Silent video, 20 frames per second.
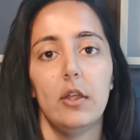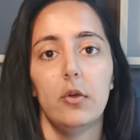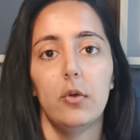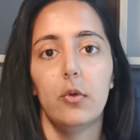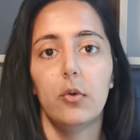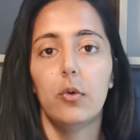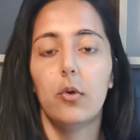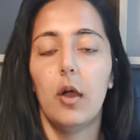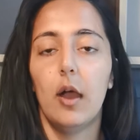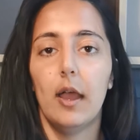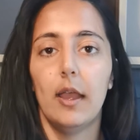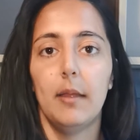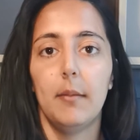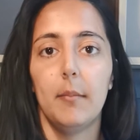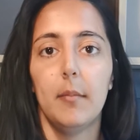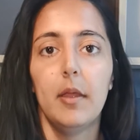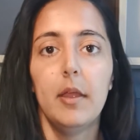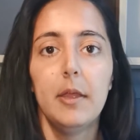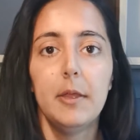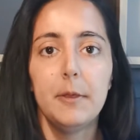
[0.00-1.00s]
or
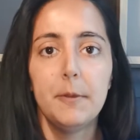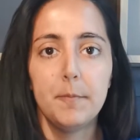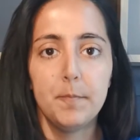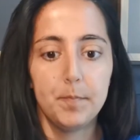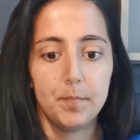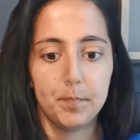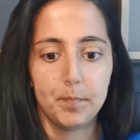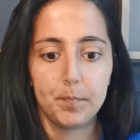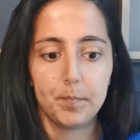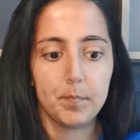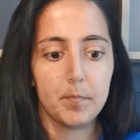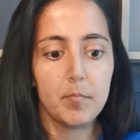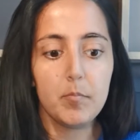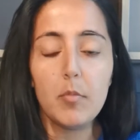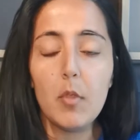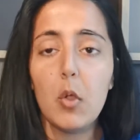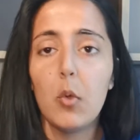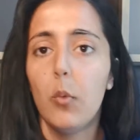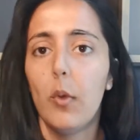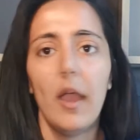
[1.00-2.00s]
I'm
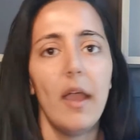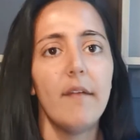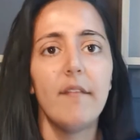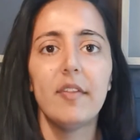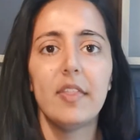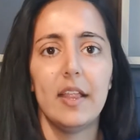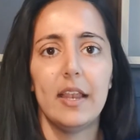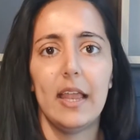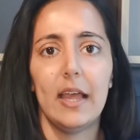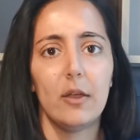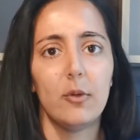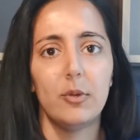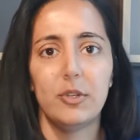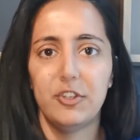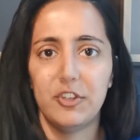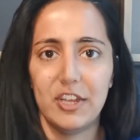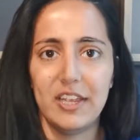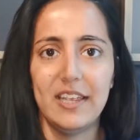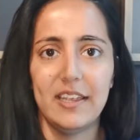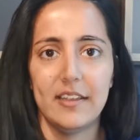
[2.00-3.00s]
whatever the language
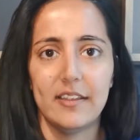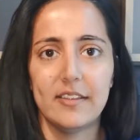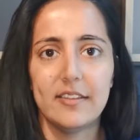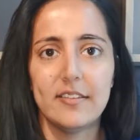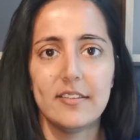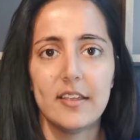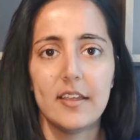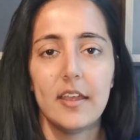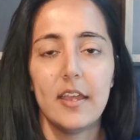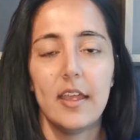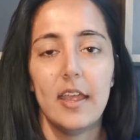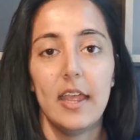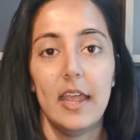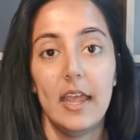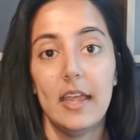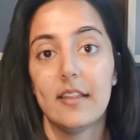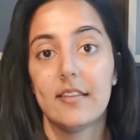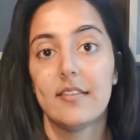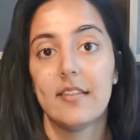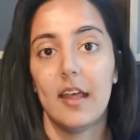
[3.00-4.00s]
is.
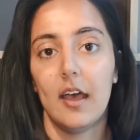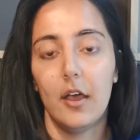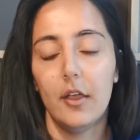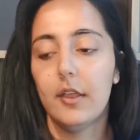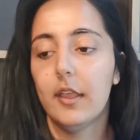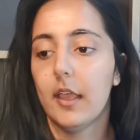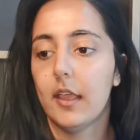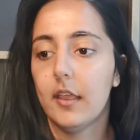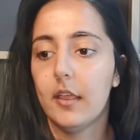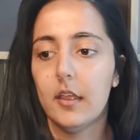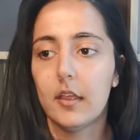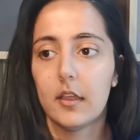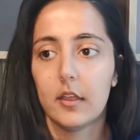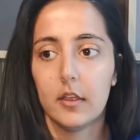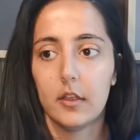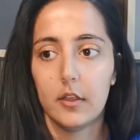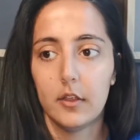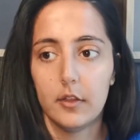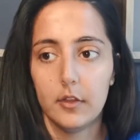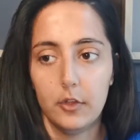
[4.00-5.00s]
It's that, okay,
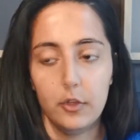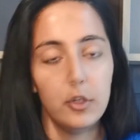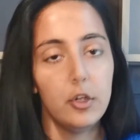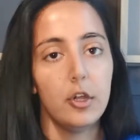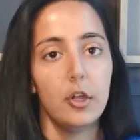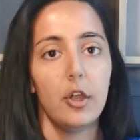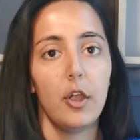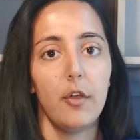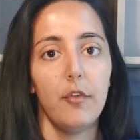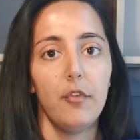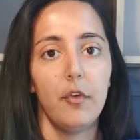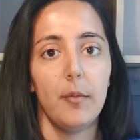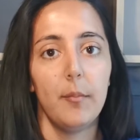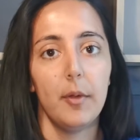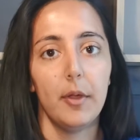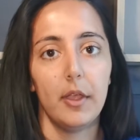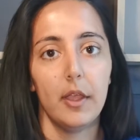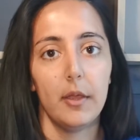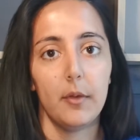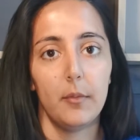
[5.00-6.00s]
you can go from,
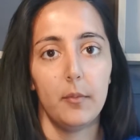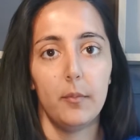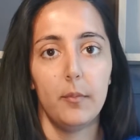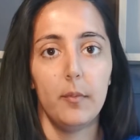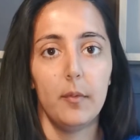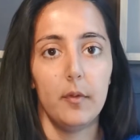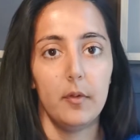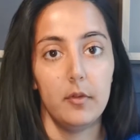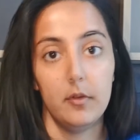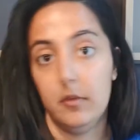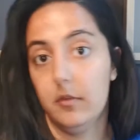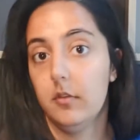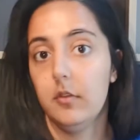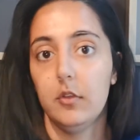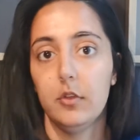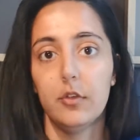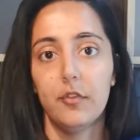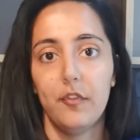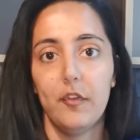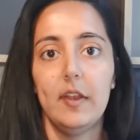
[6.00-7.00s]
okay, well,
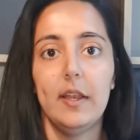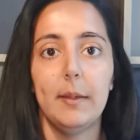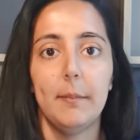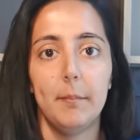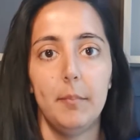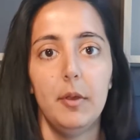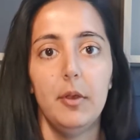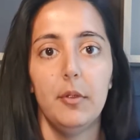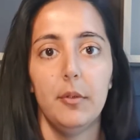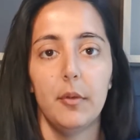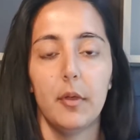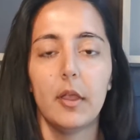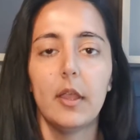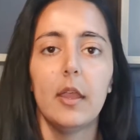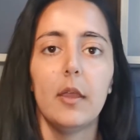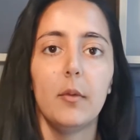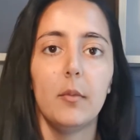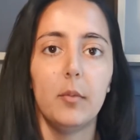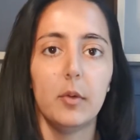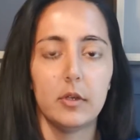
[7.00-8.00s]
you're feeling blue.
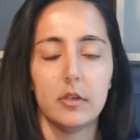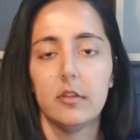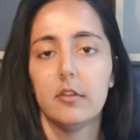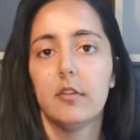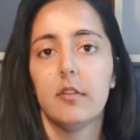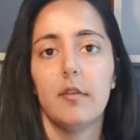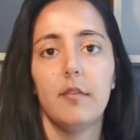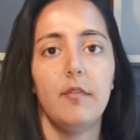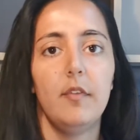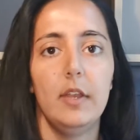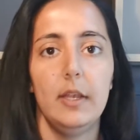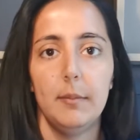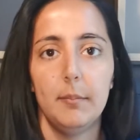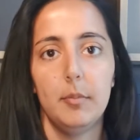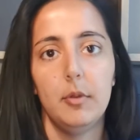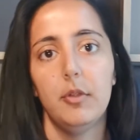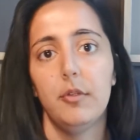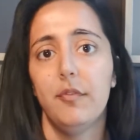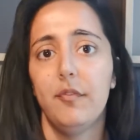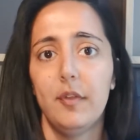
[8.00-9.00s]
Okay, well, what does feeling
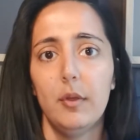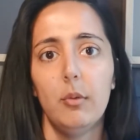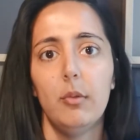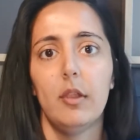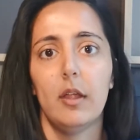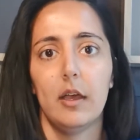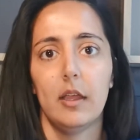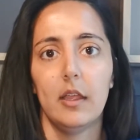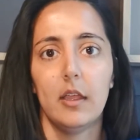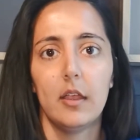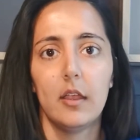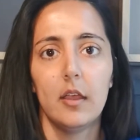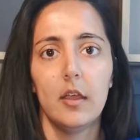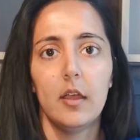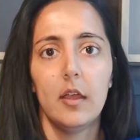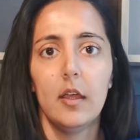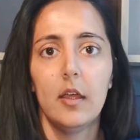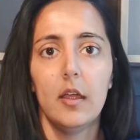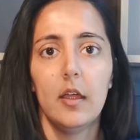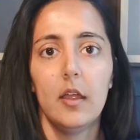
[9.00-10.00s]
blue feel like?
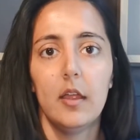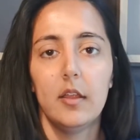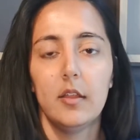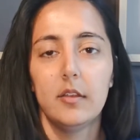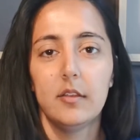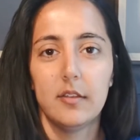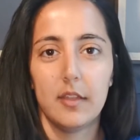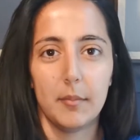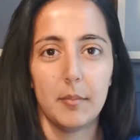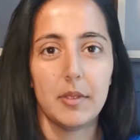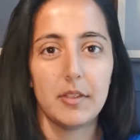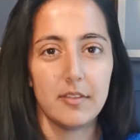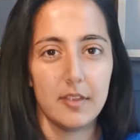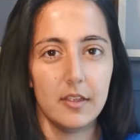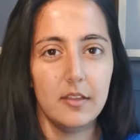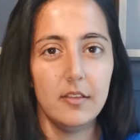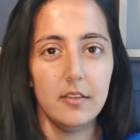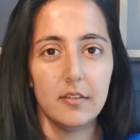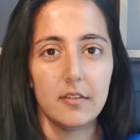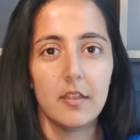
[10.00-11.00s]
Does that make
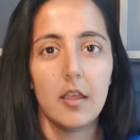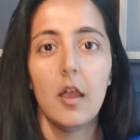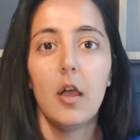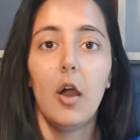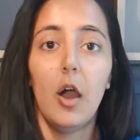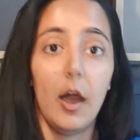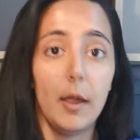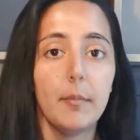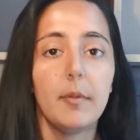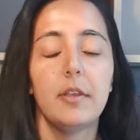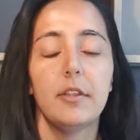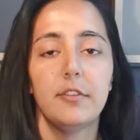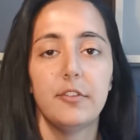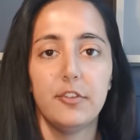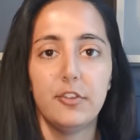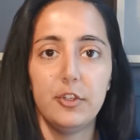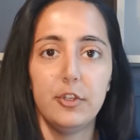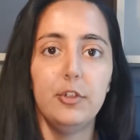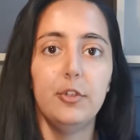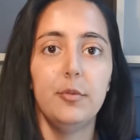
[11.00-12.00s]
sense? I'm
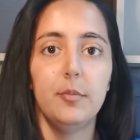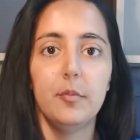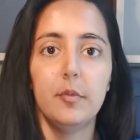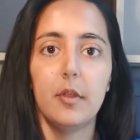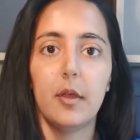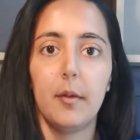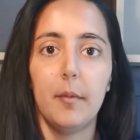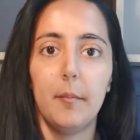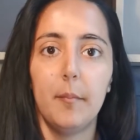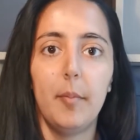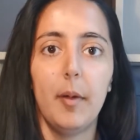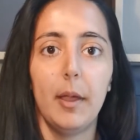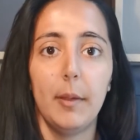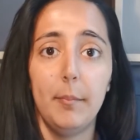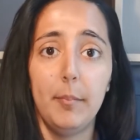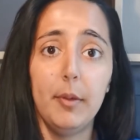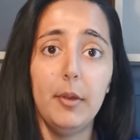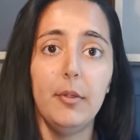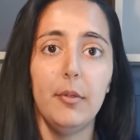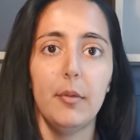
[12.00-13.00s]
consumed by
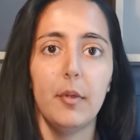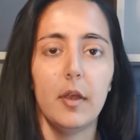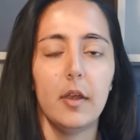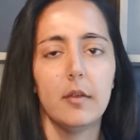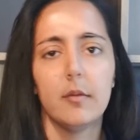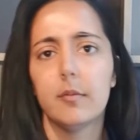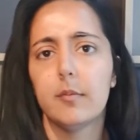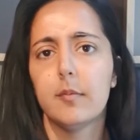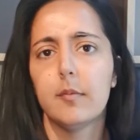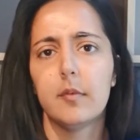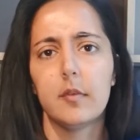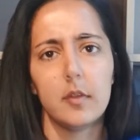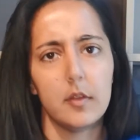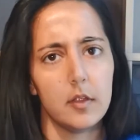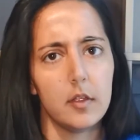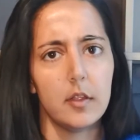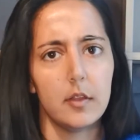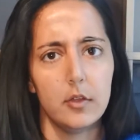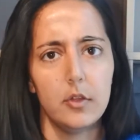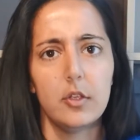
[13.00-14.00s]
blue. Now,
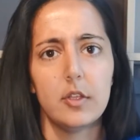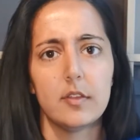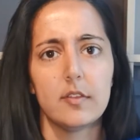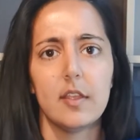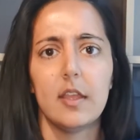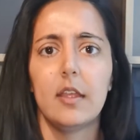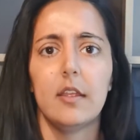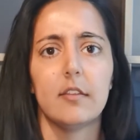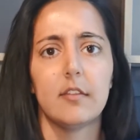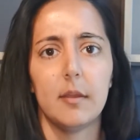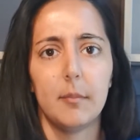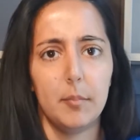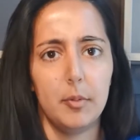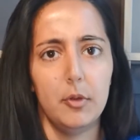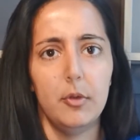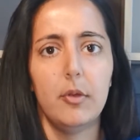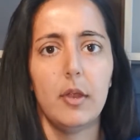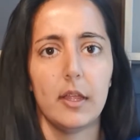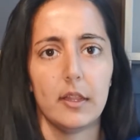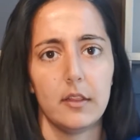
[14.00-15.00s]
you can say, is it
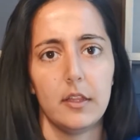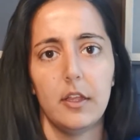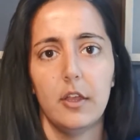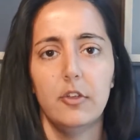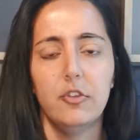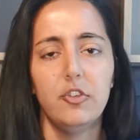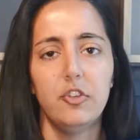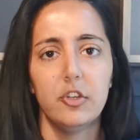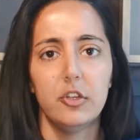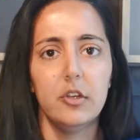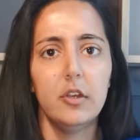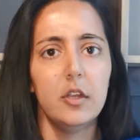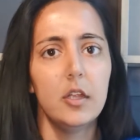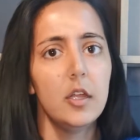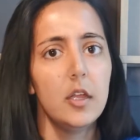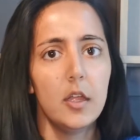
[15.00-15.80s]
blue like the ocean?